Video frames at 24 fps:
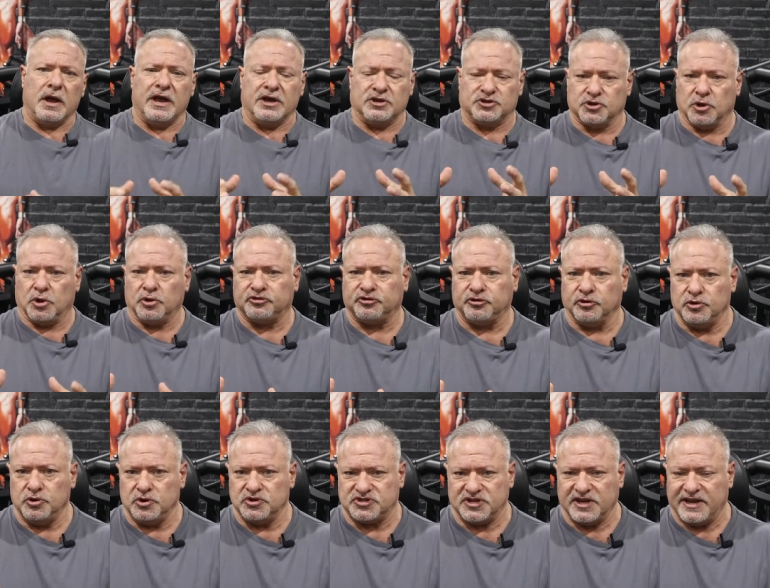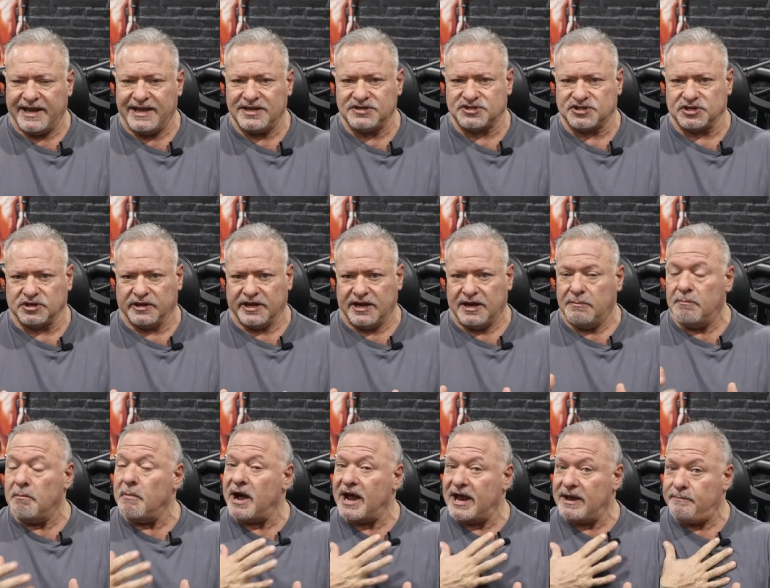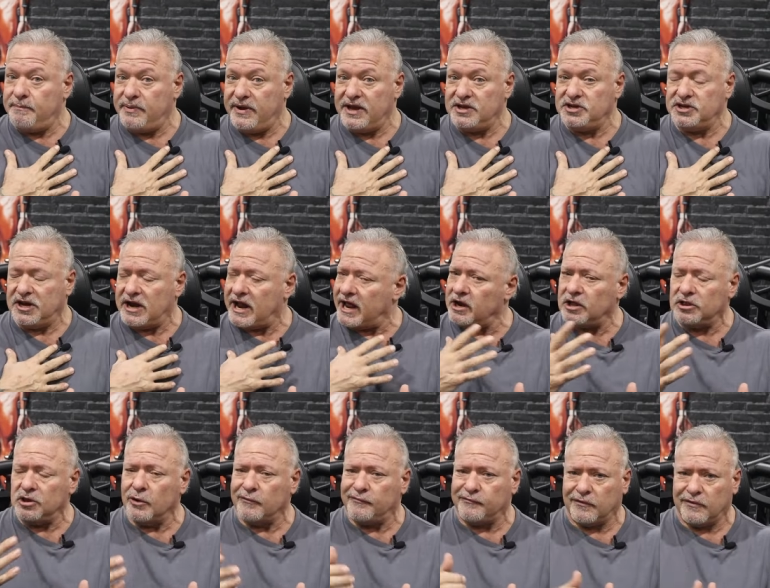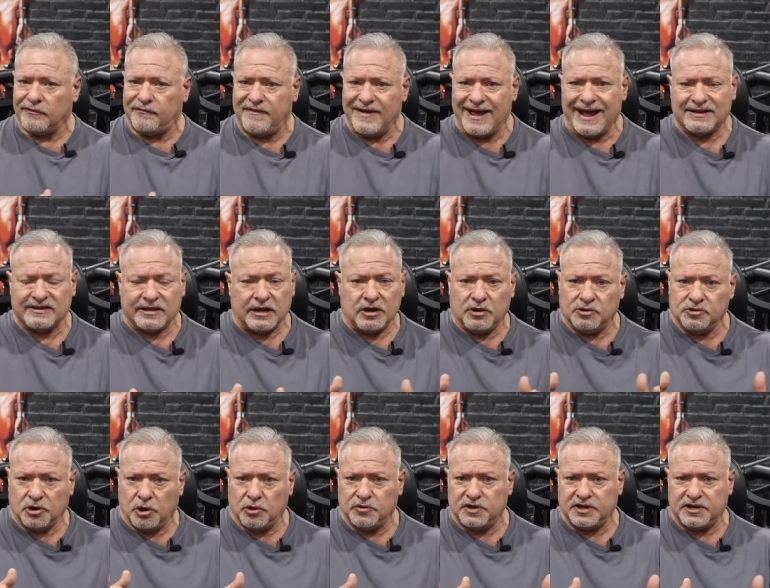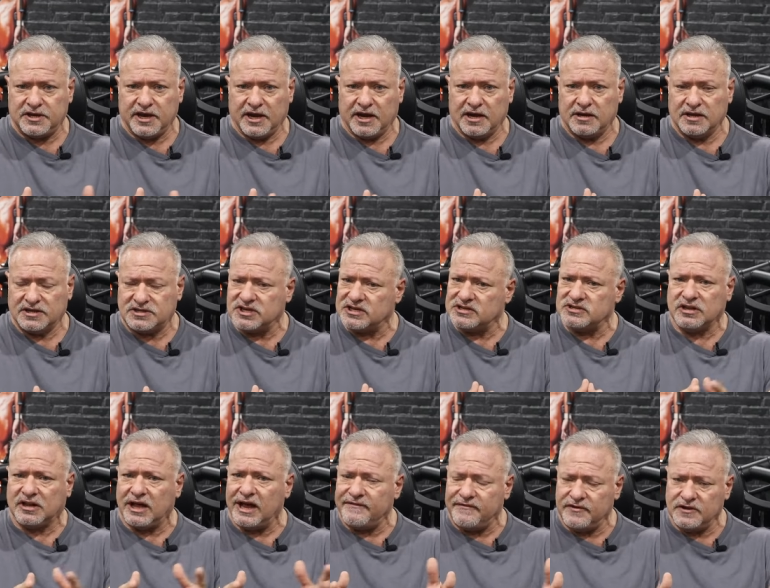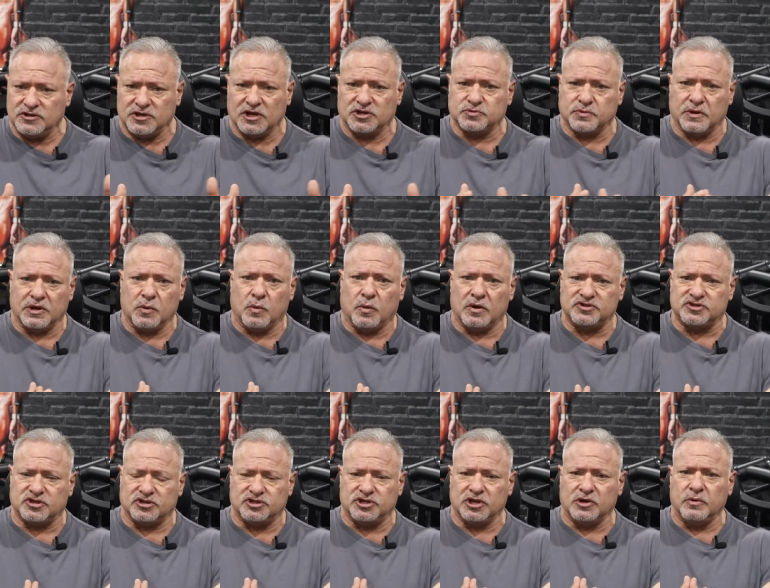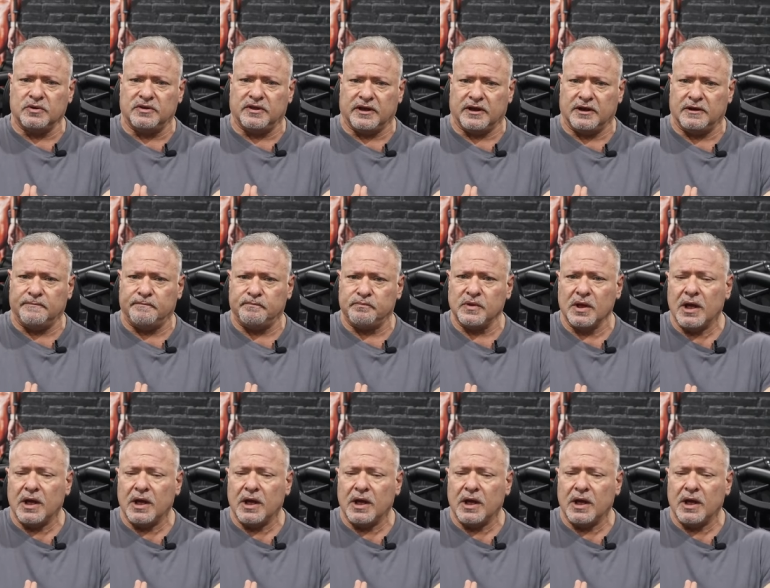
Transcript: He's also using insulin, in my opinion. I don't know for a fact. I don't know the kid. It's his life. He does what he wants to do with it.